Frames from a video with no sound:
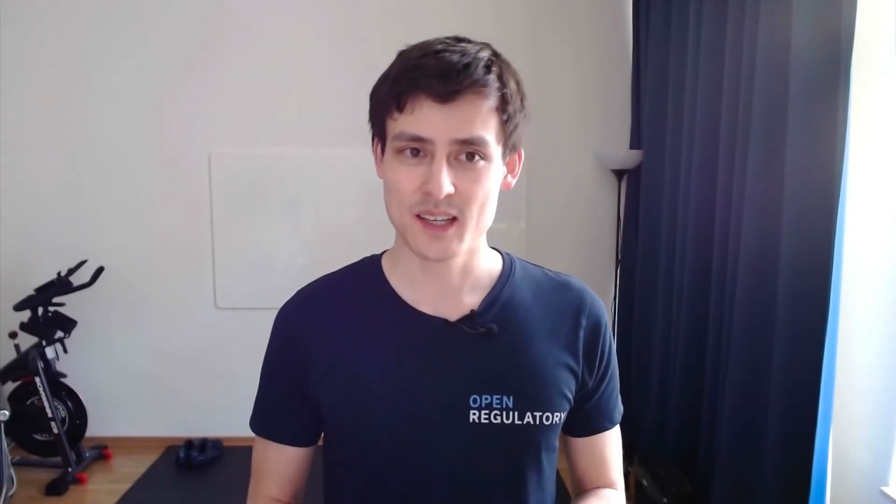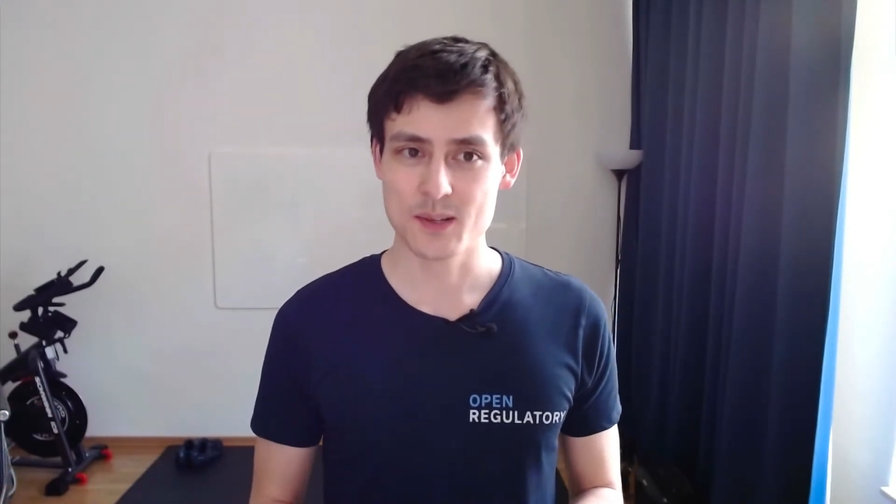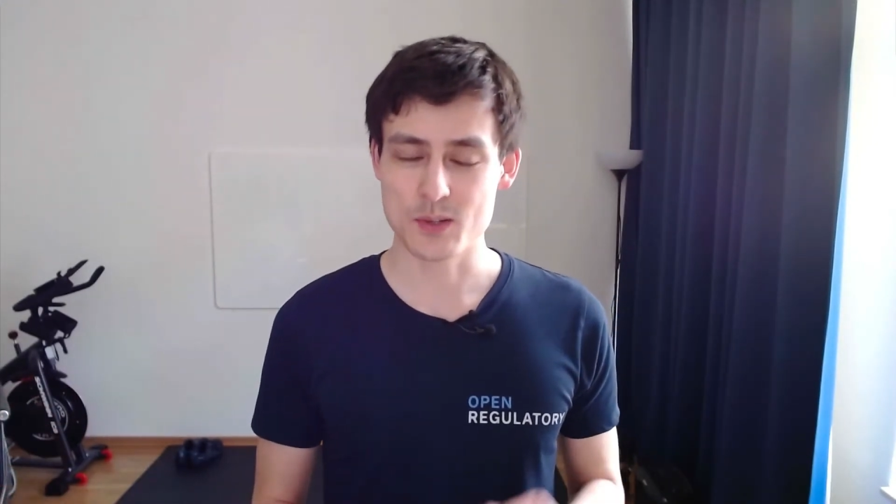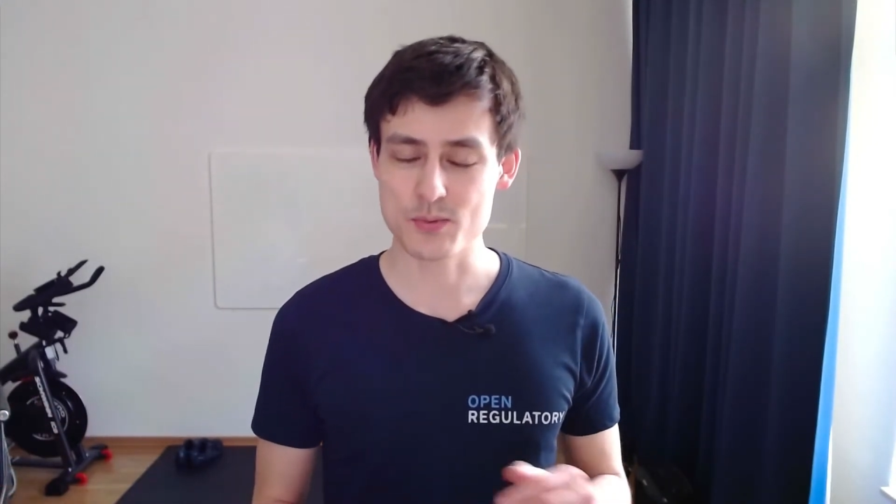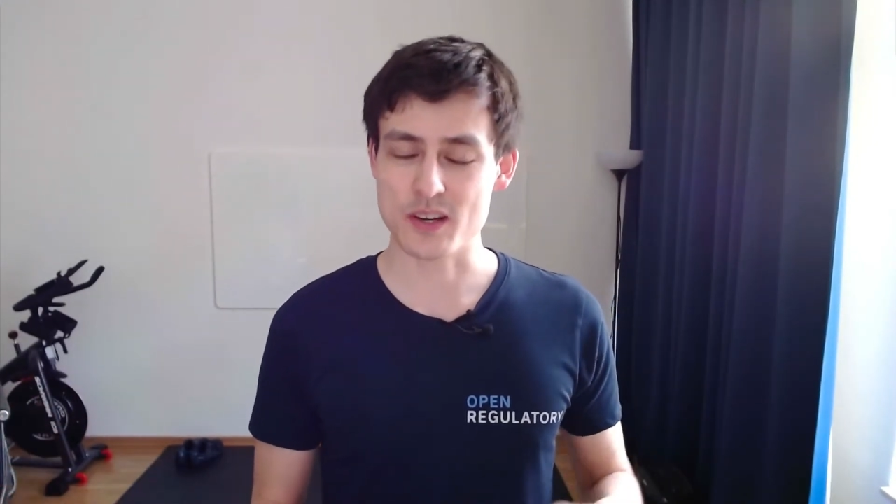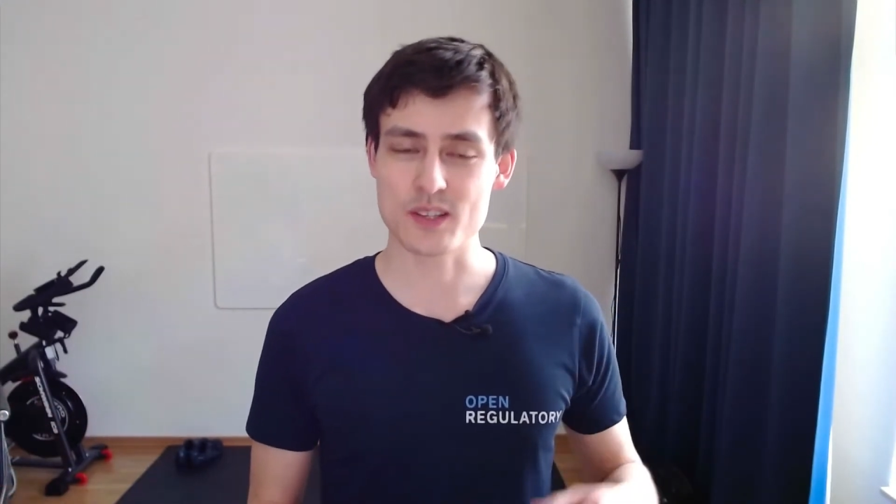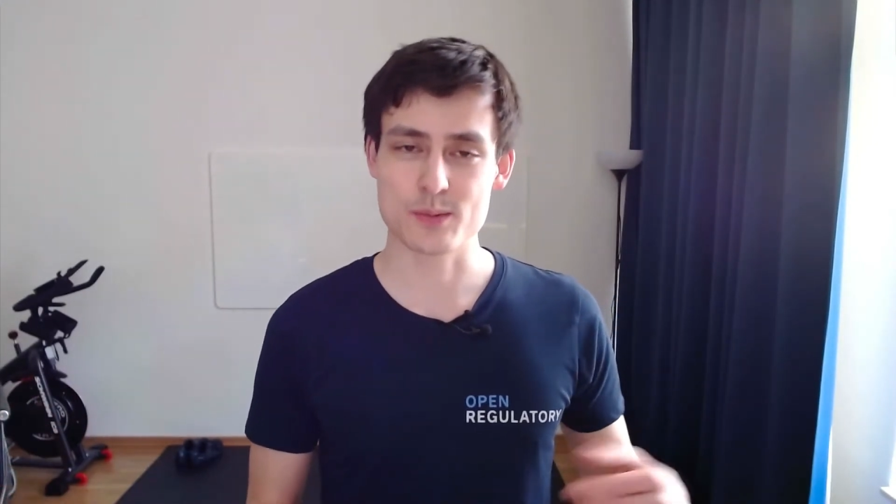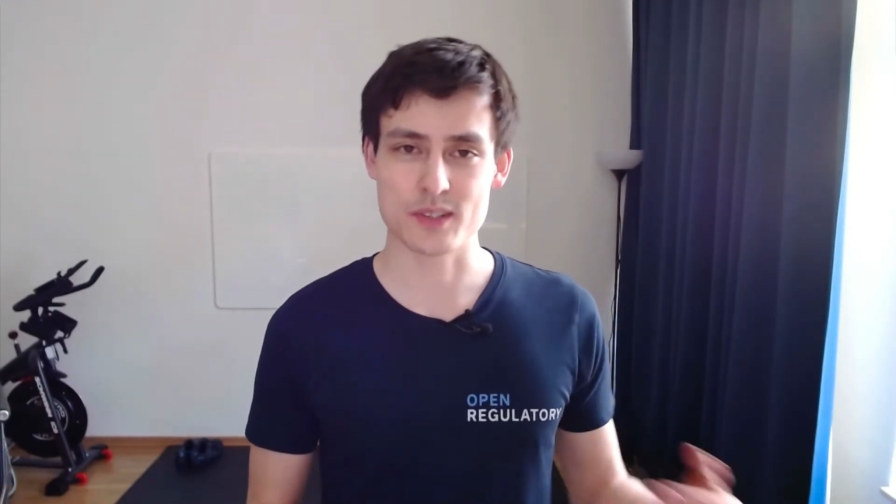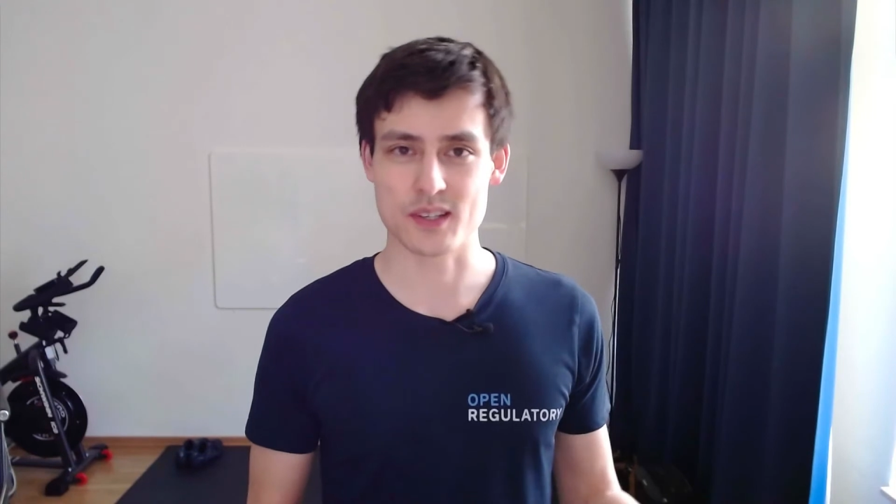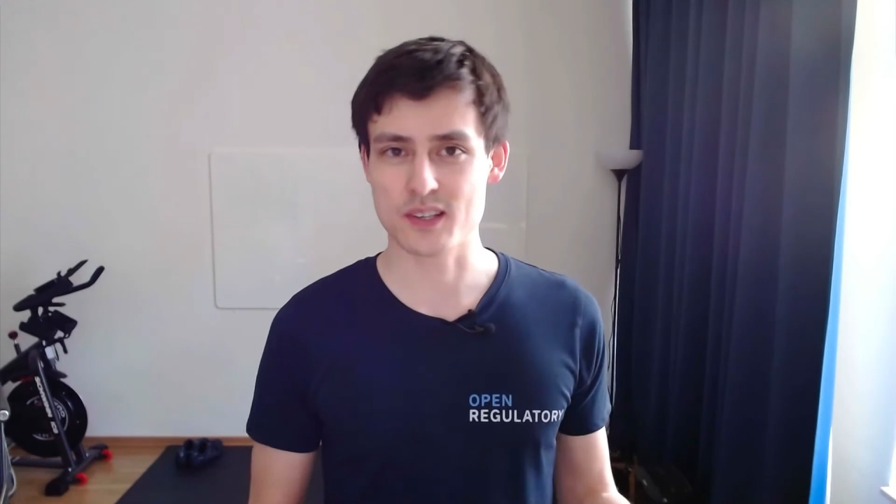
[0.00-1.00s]
which we also
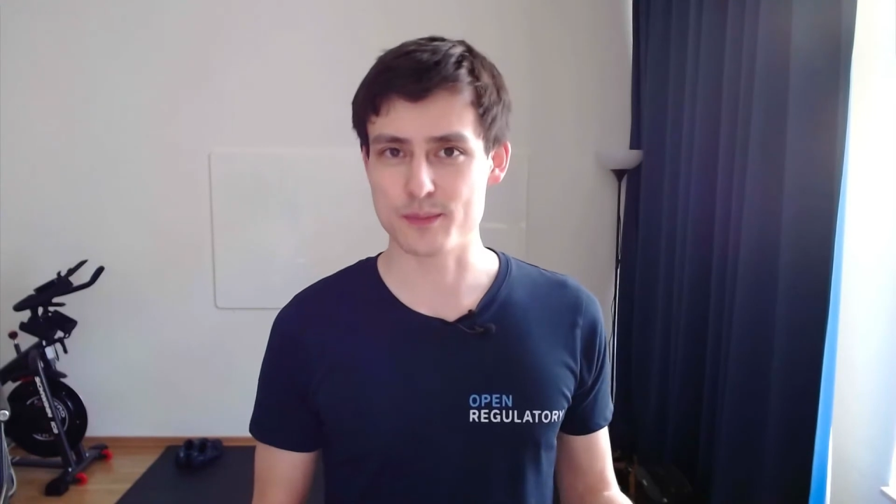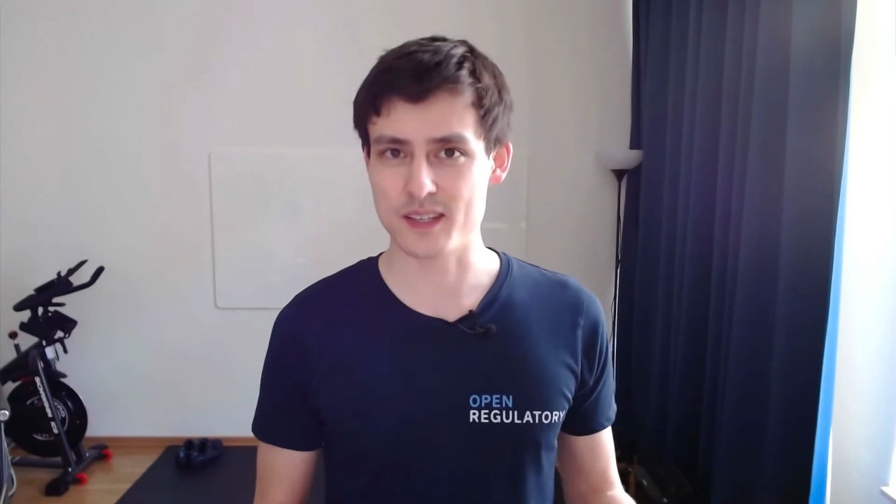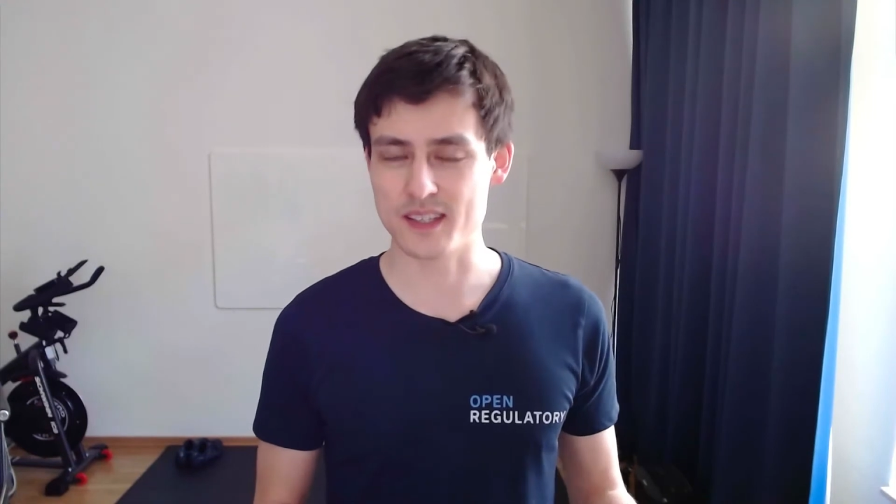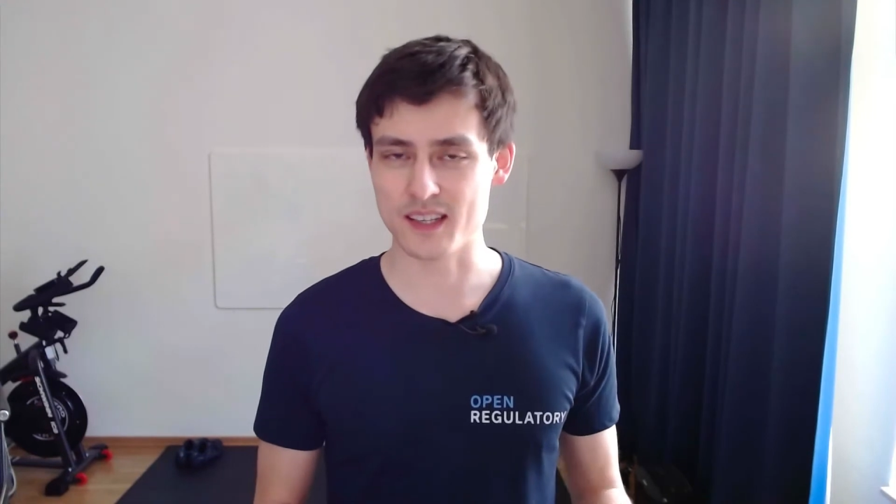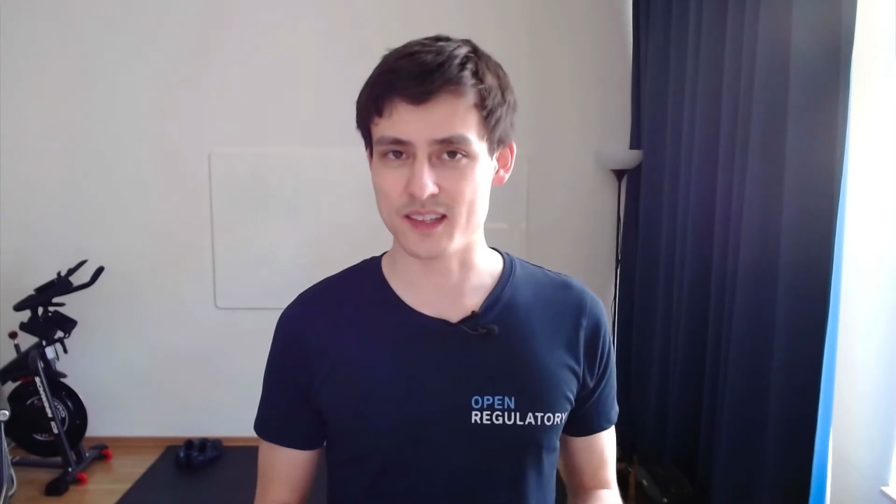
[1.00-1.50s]
were documenting